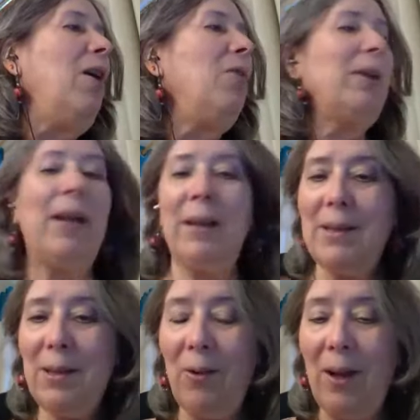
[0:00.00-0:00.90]
Okay,
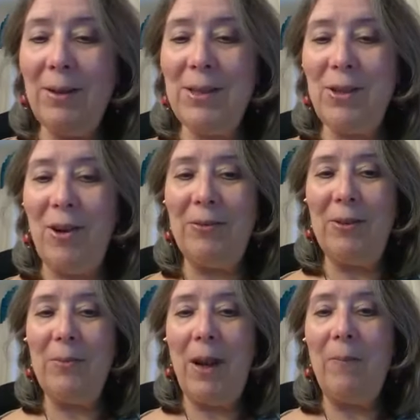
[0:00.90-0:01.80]
so I'll start
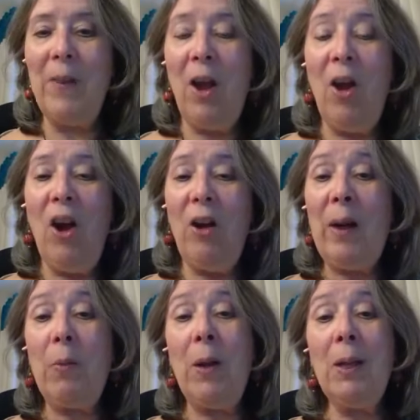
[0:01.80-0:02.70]
from now. All
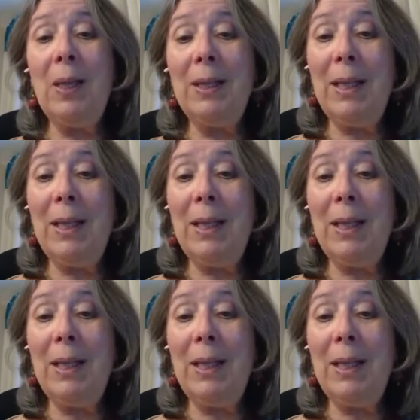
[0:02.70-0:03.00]
right, well,